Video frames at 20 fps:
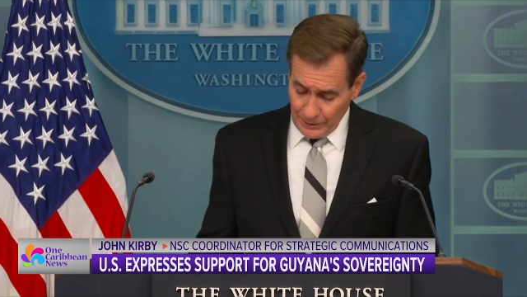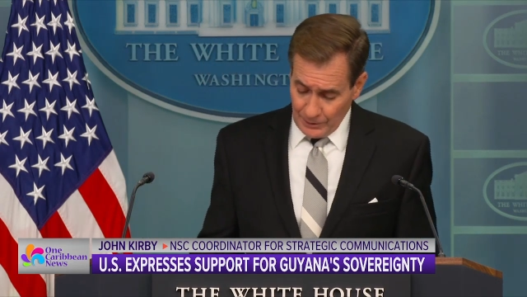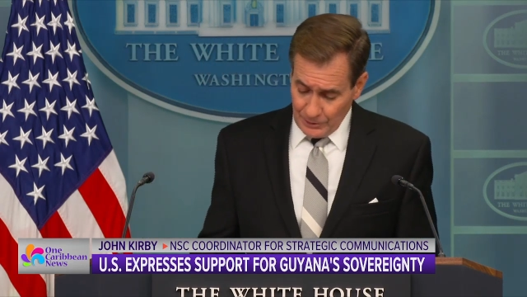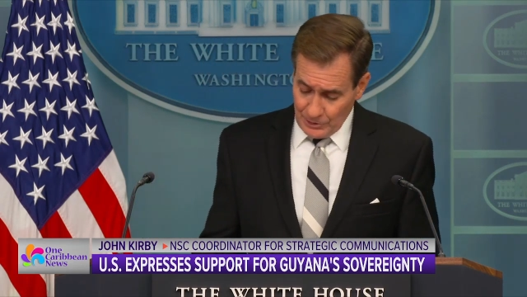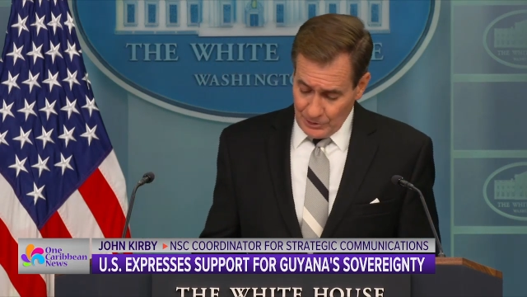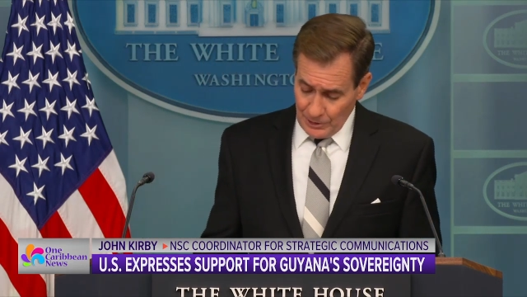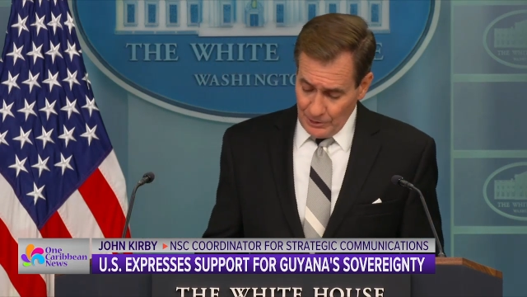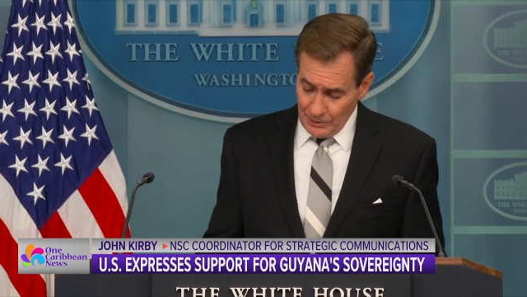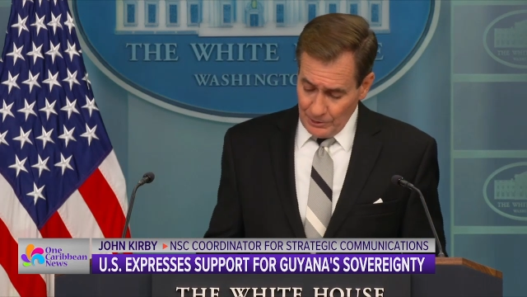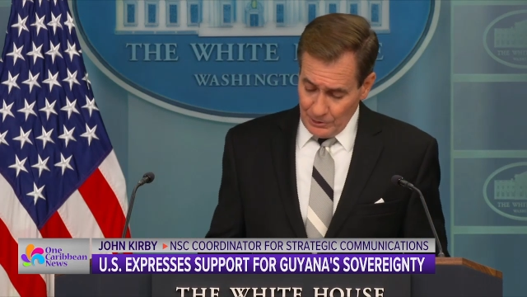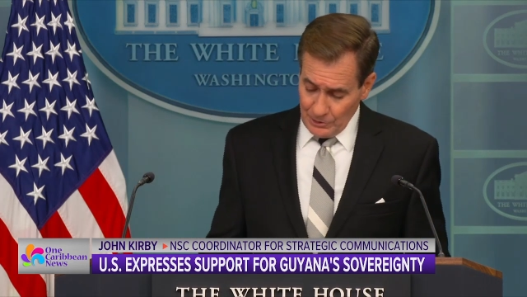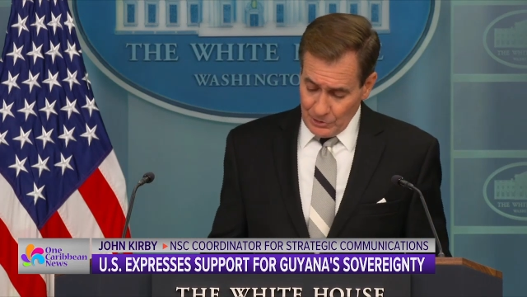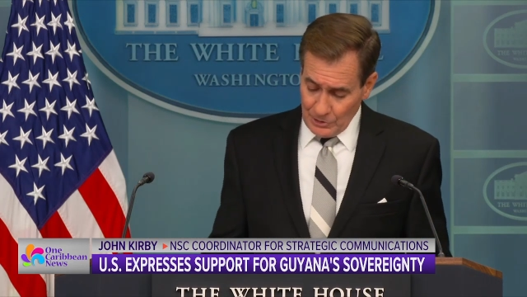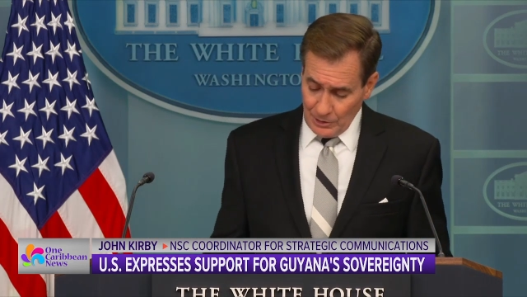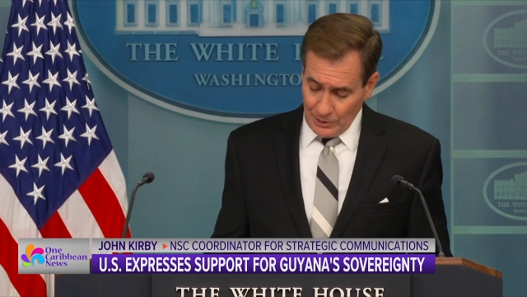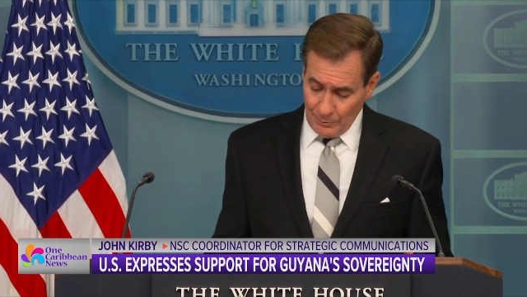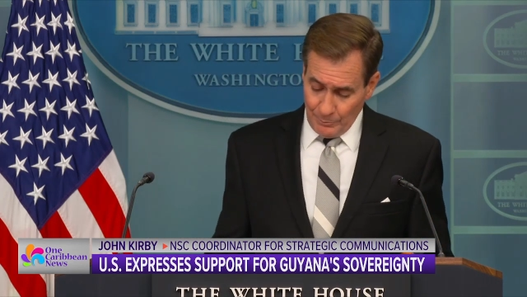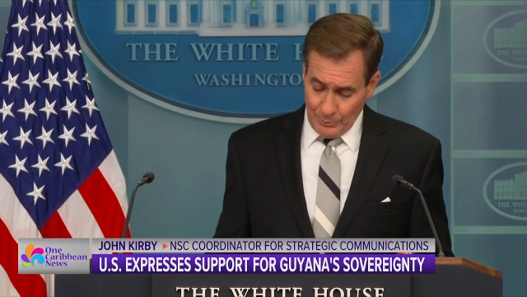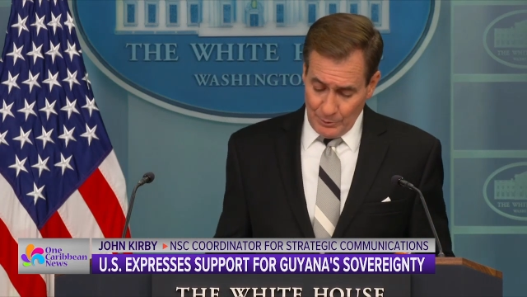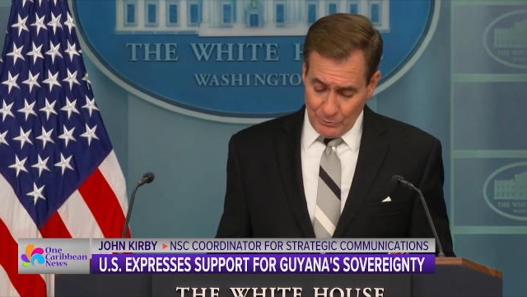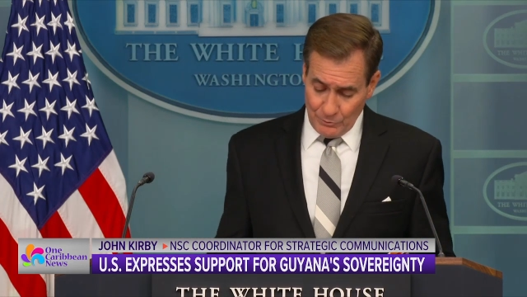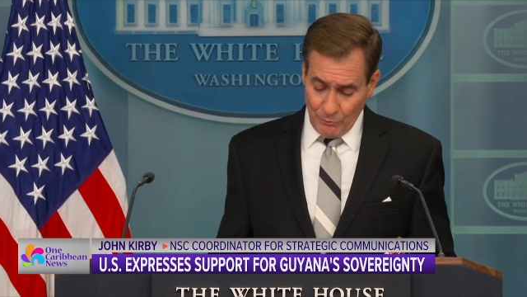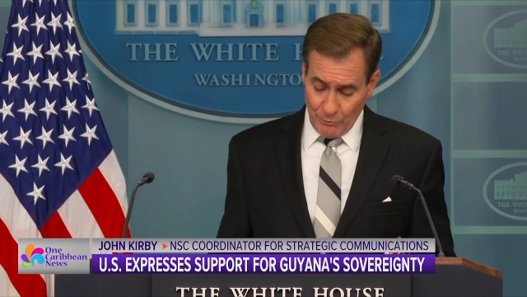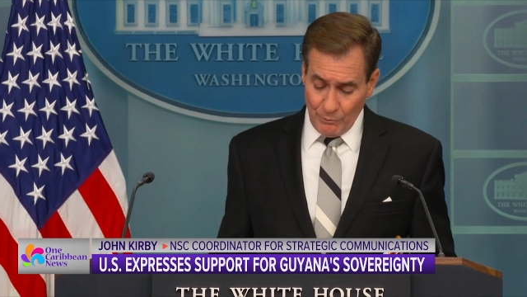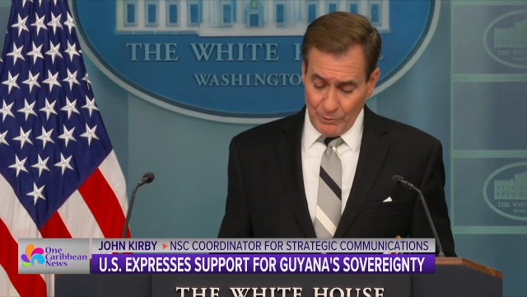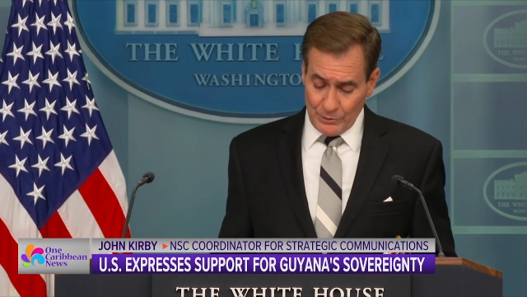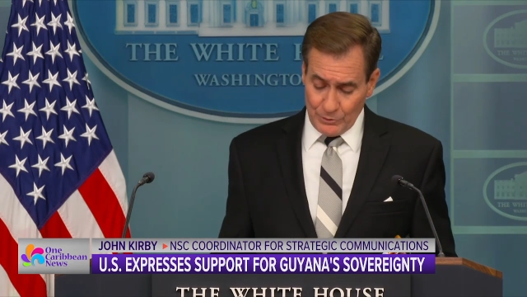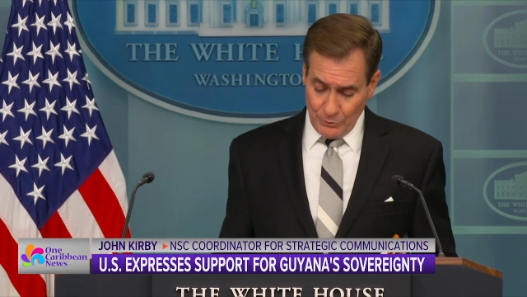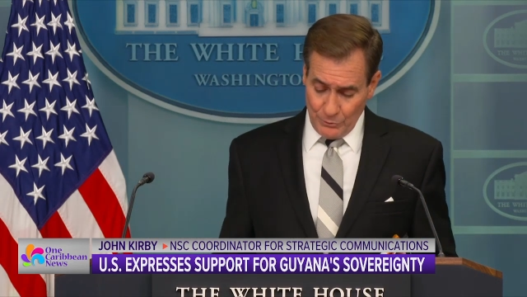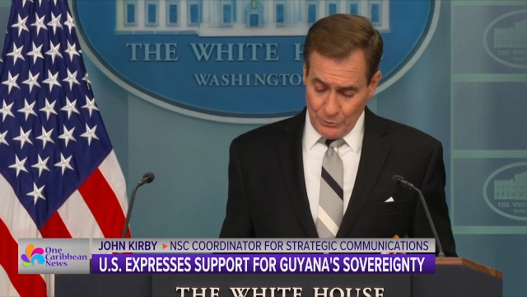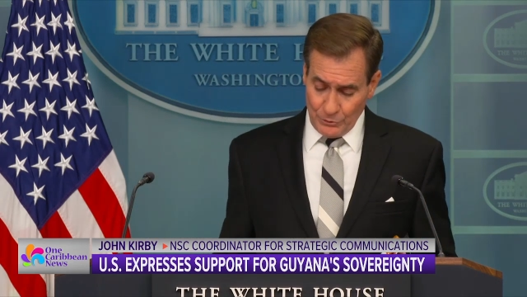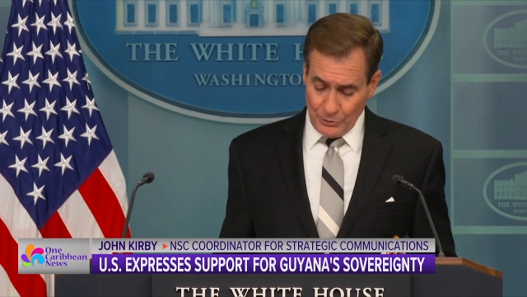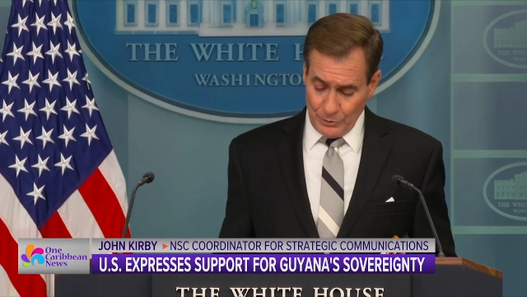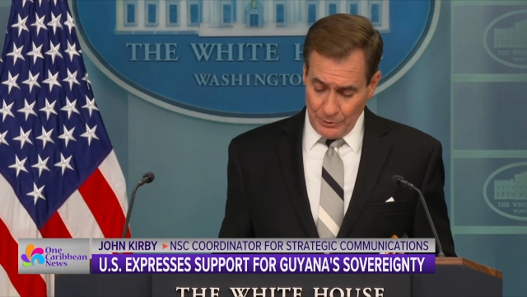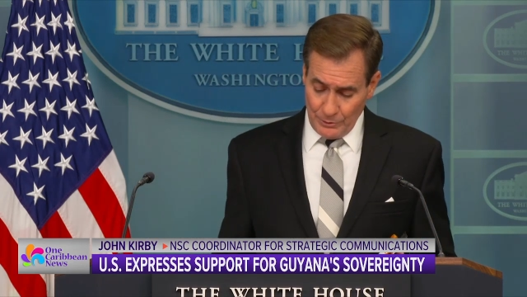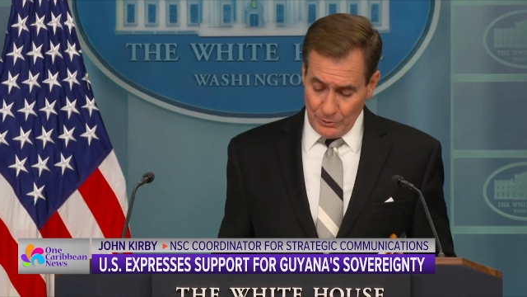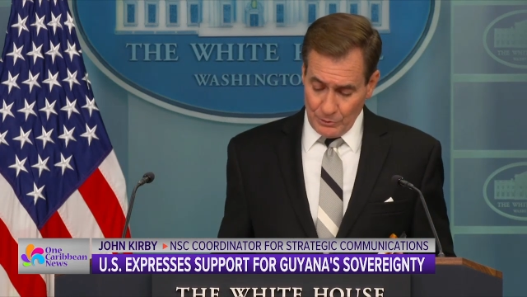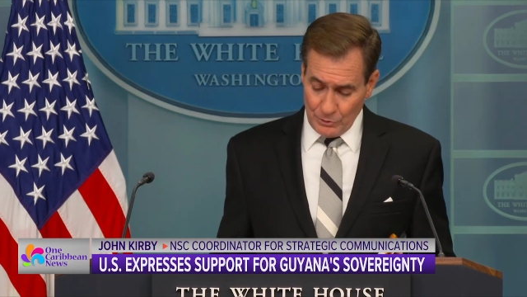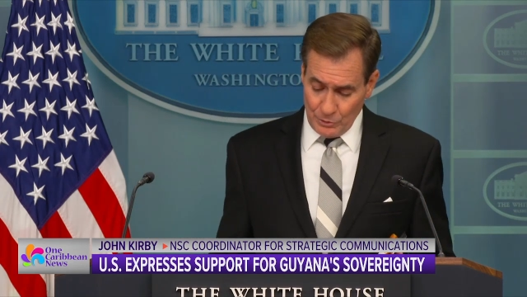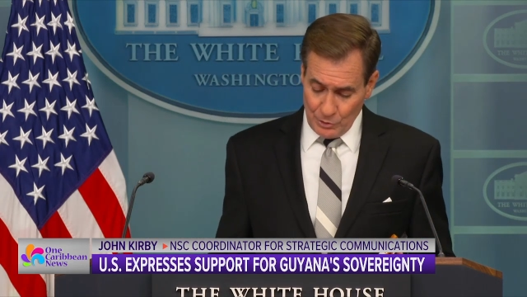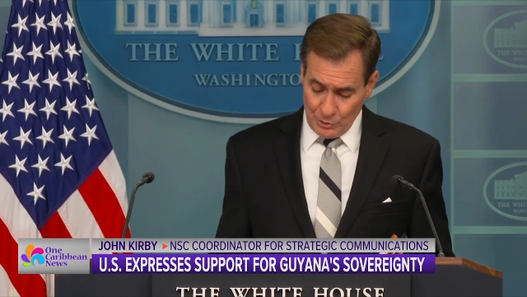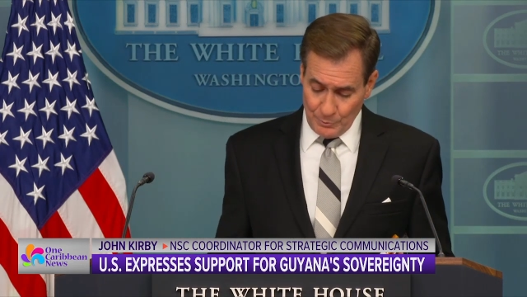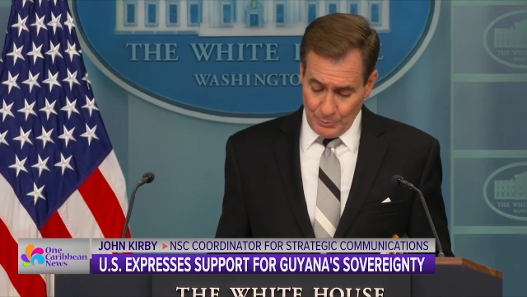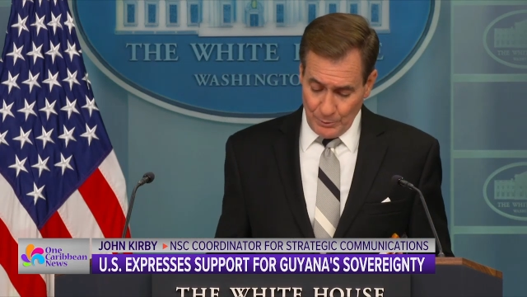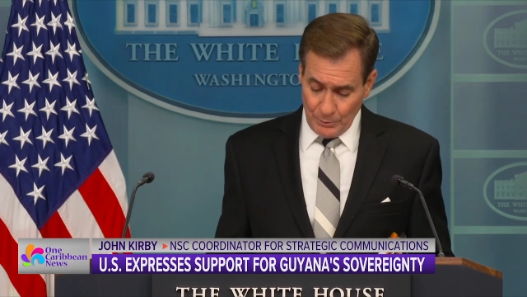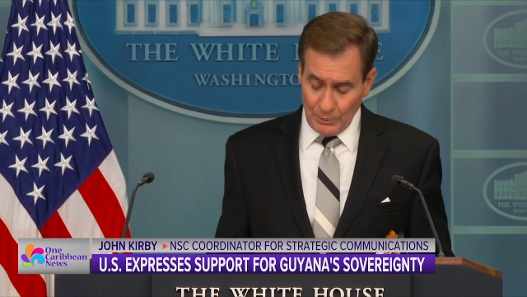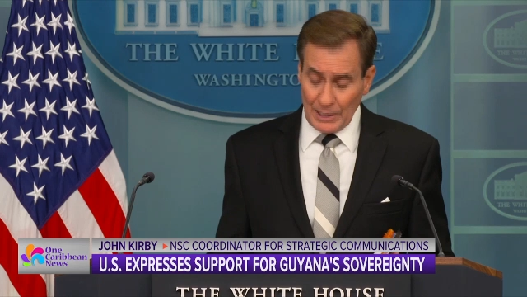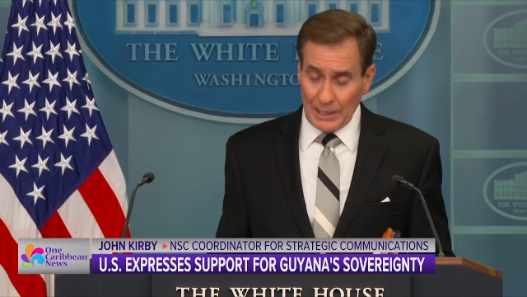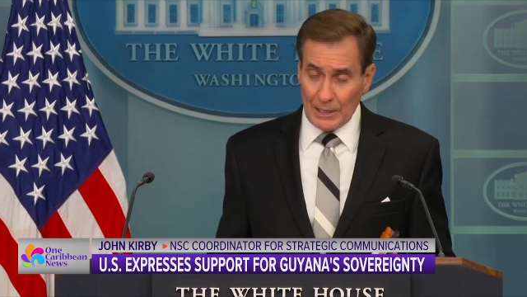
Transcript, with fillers: continue to seek a peaceful resolution of this dispute,